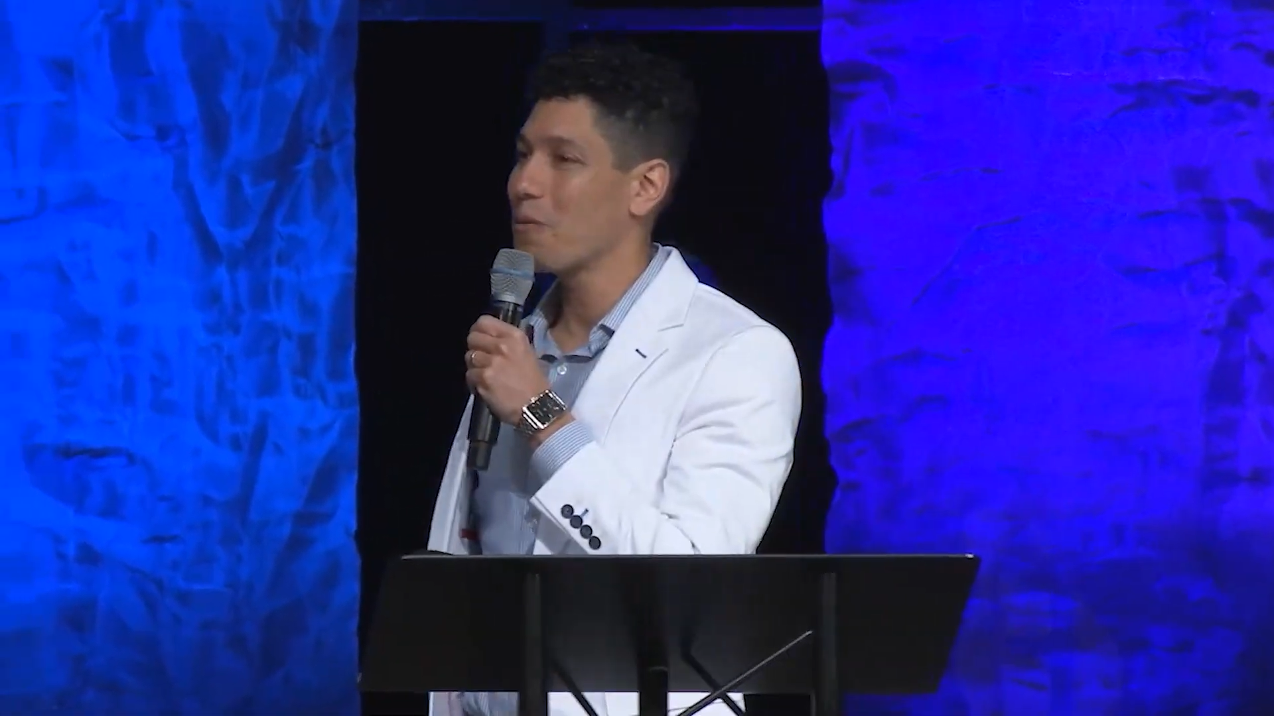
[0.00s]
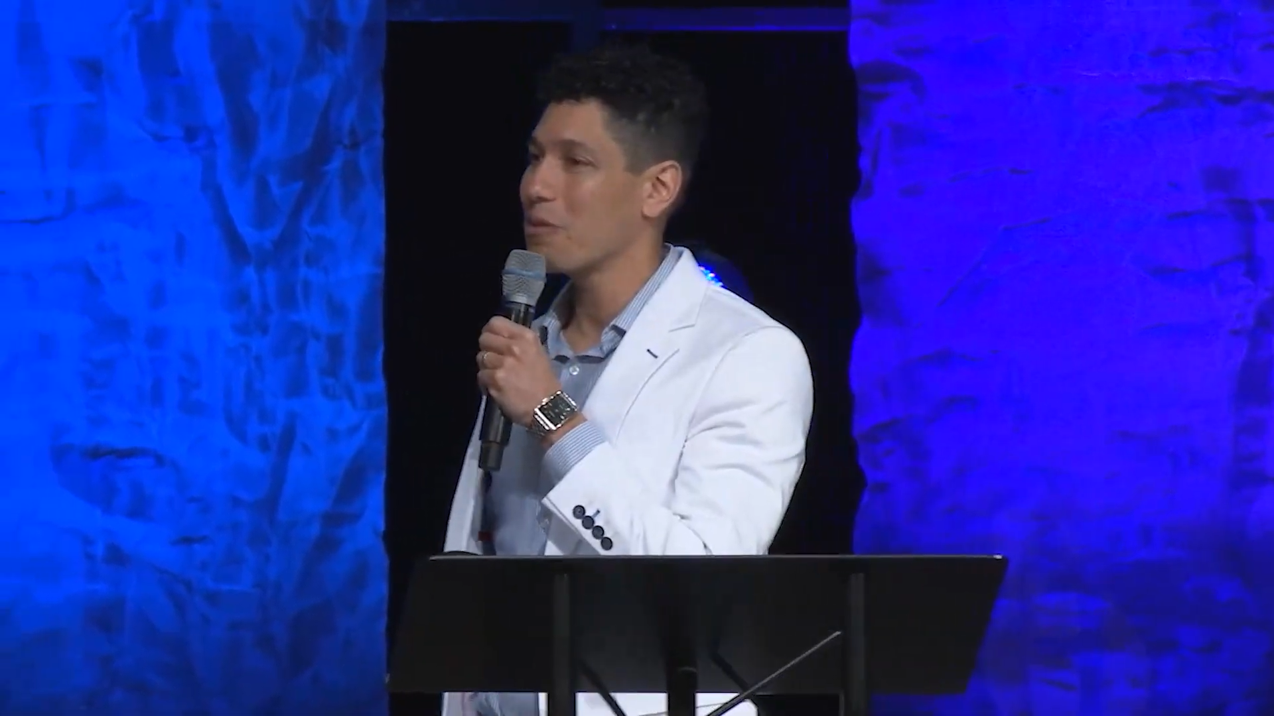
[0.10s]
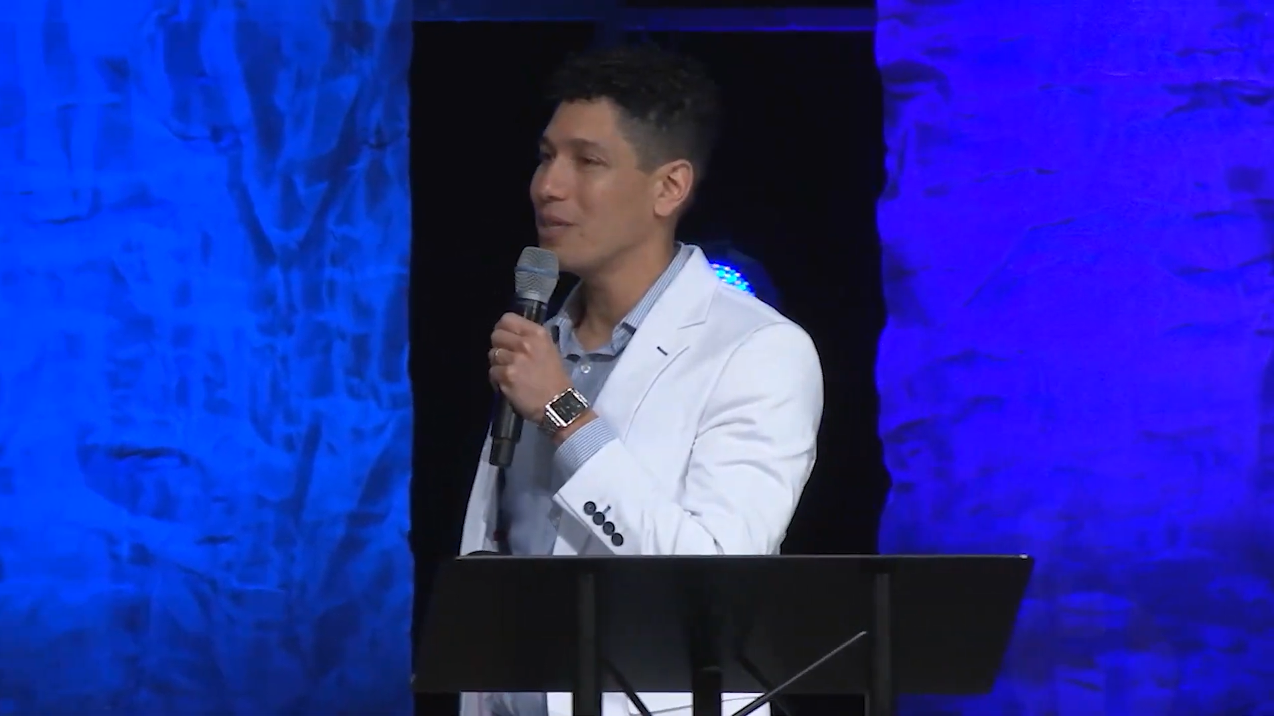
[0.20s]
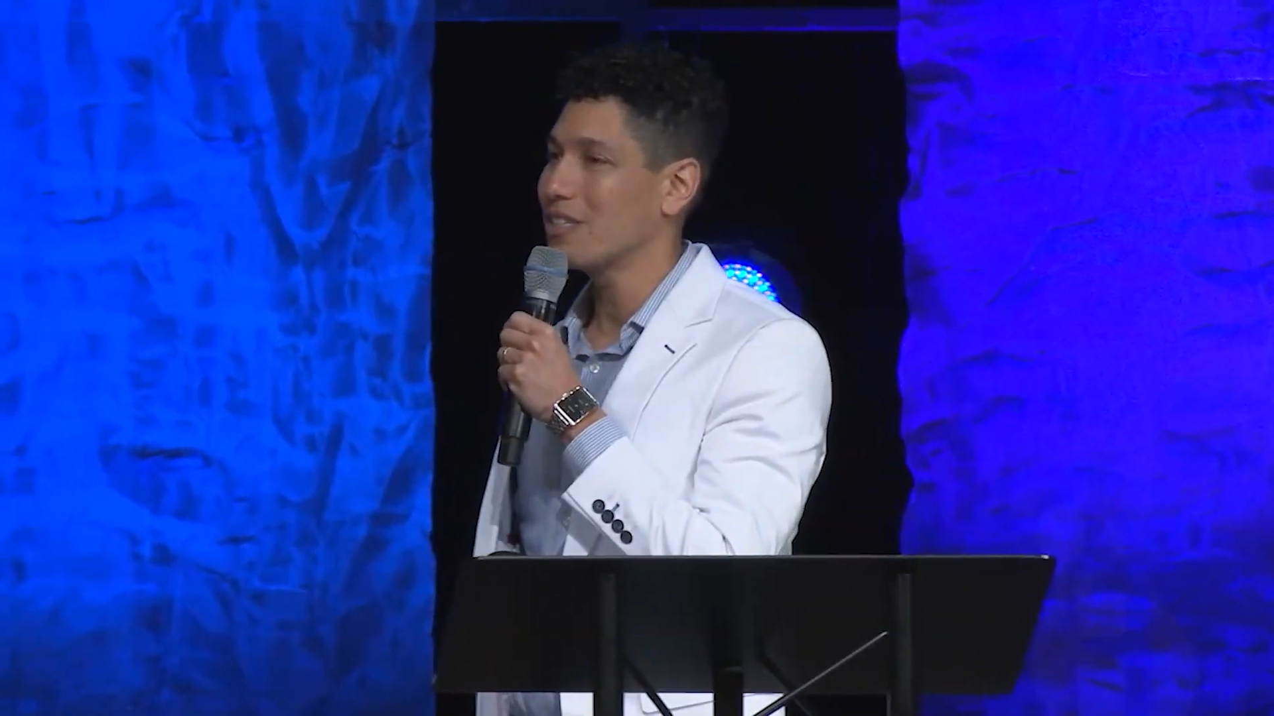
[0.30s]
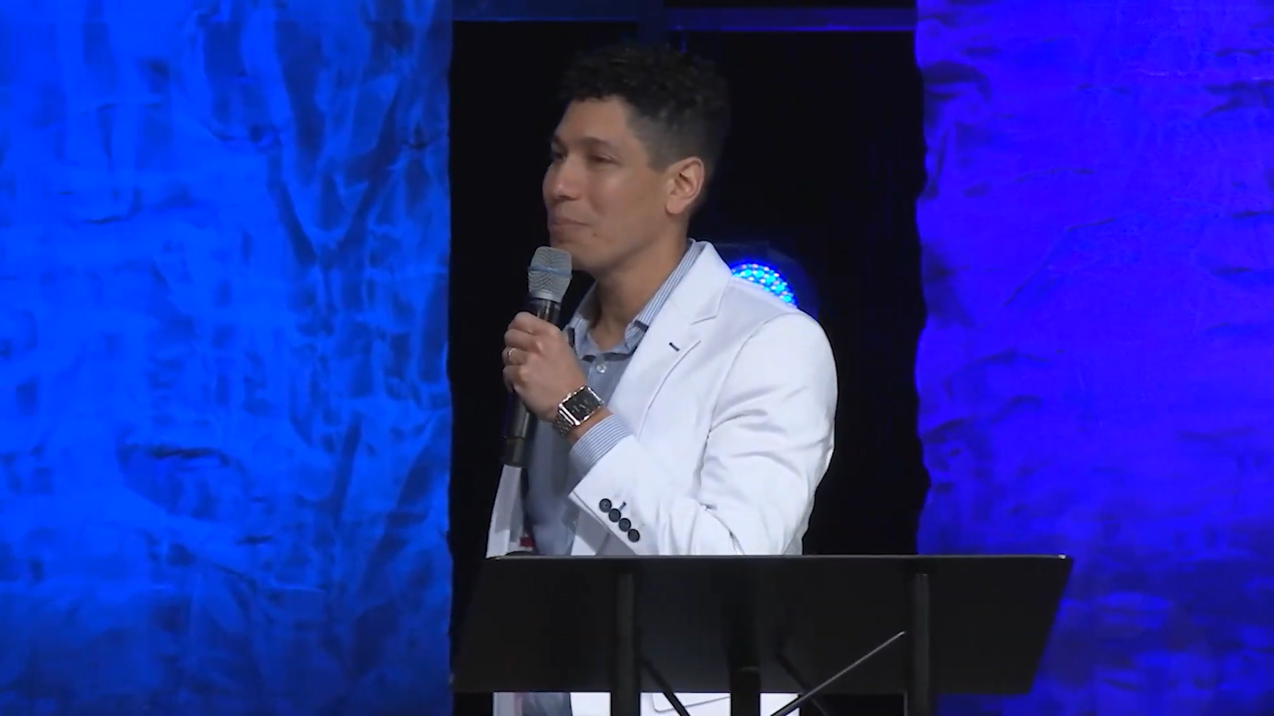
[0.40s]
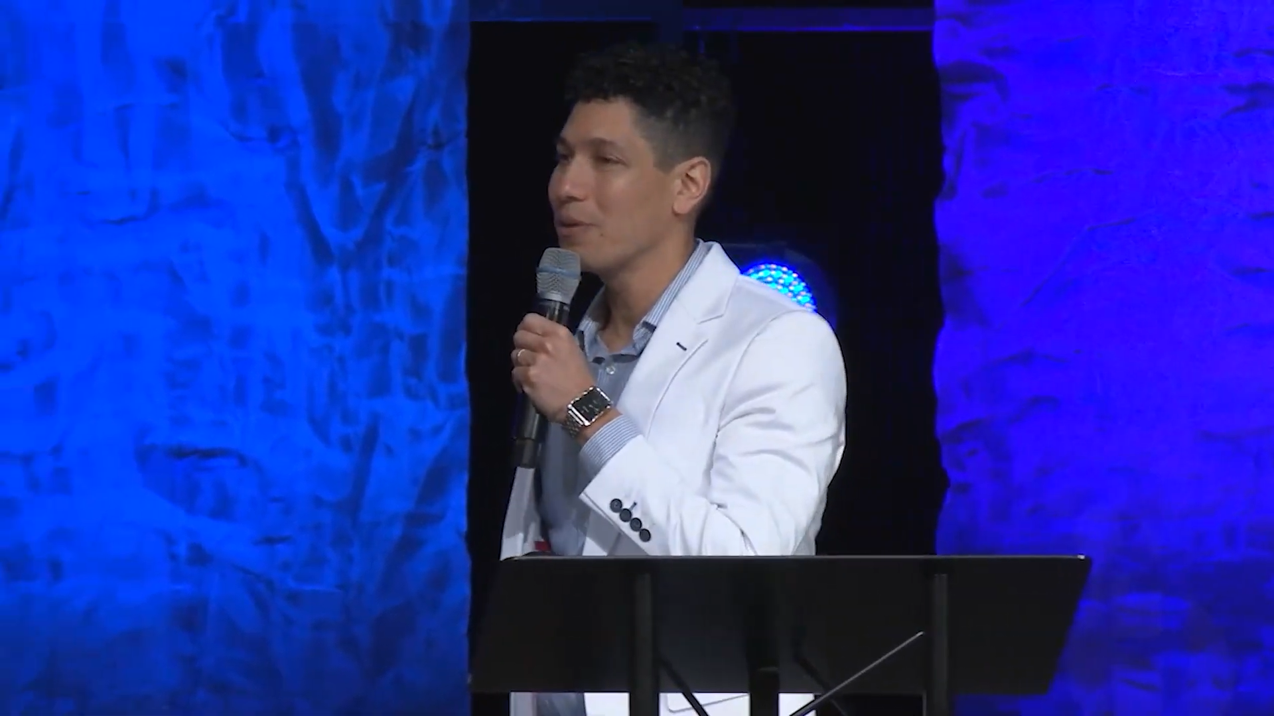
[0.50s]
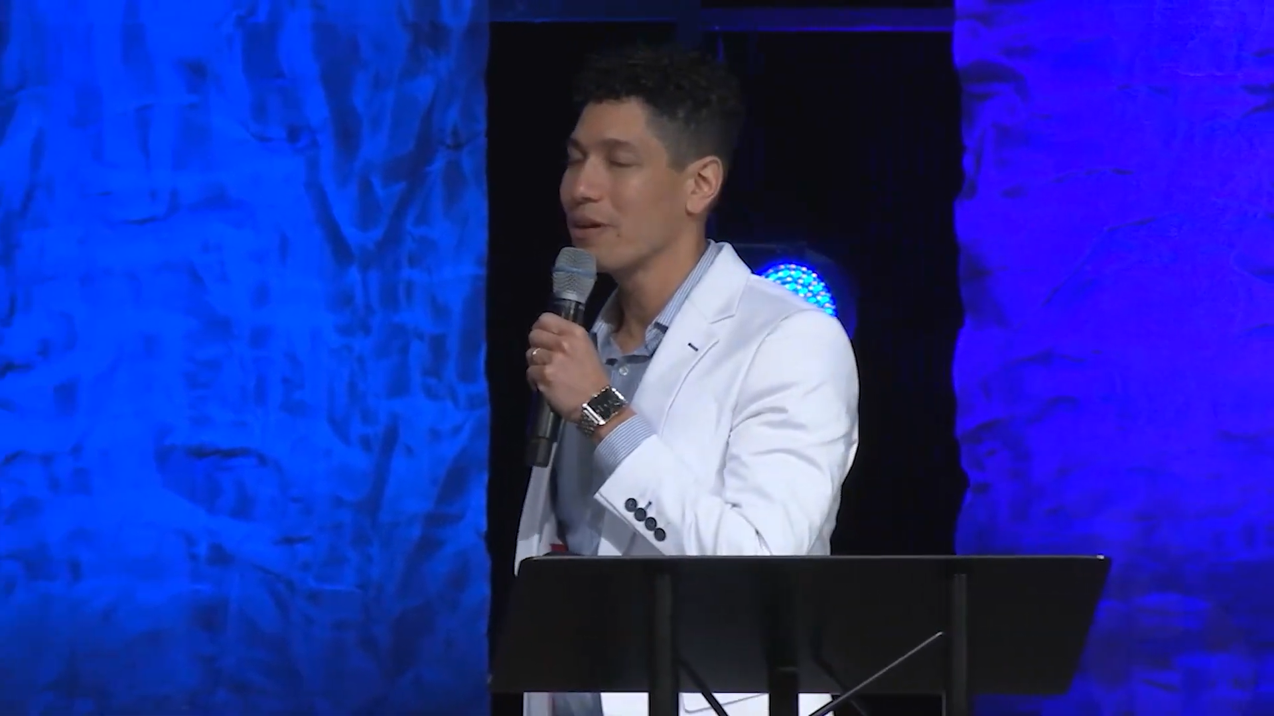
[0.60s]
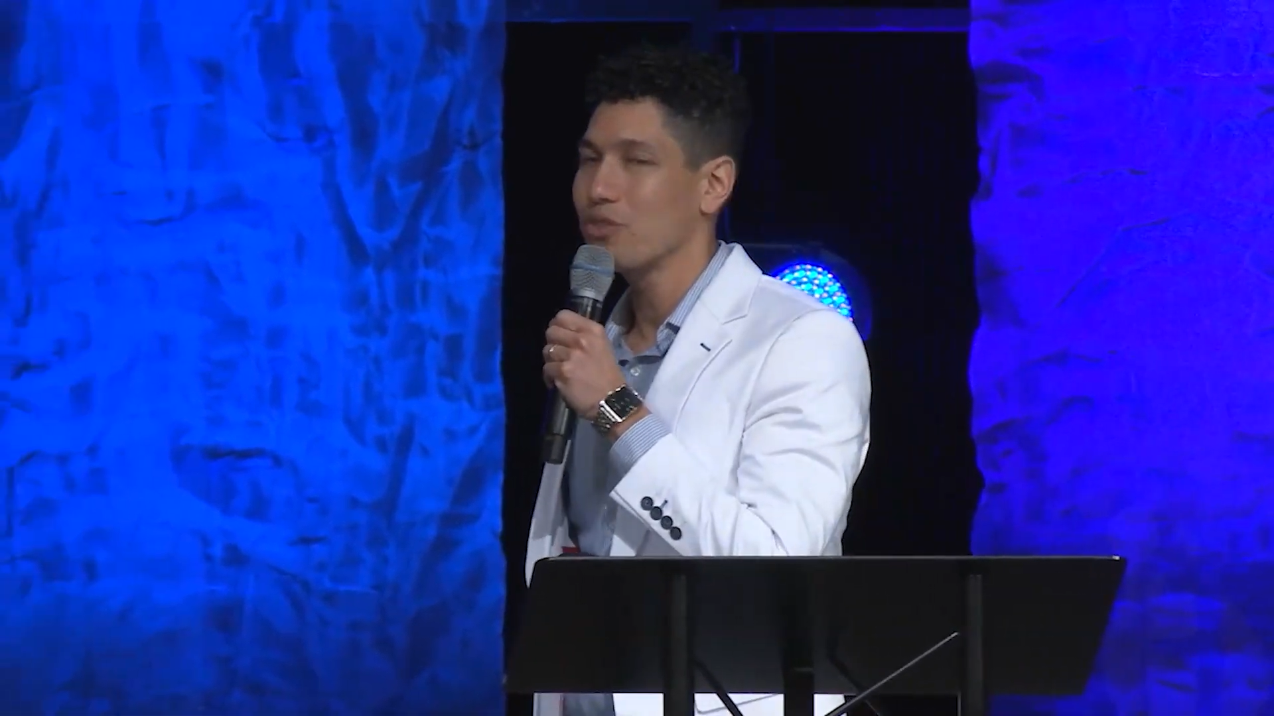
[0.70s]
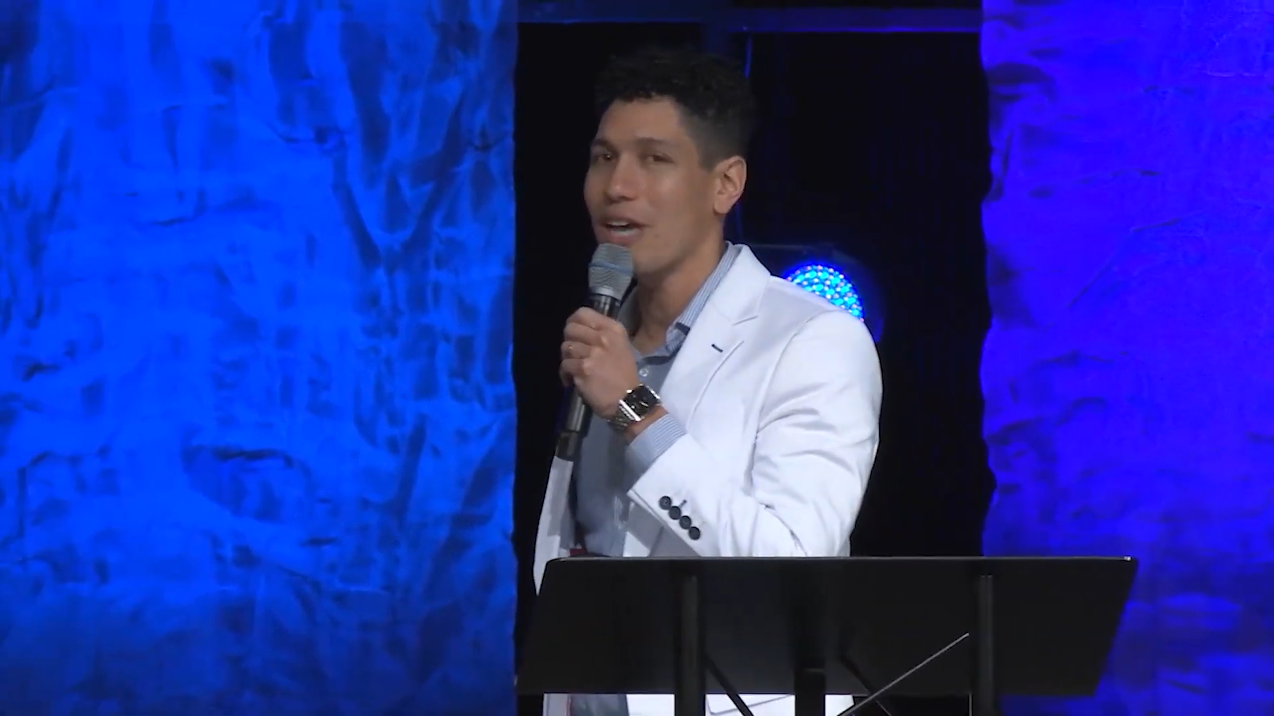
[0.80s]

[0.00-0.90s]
with me to the book of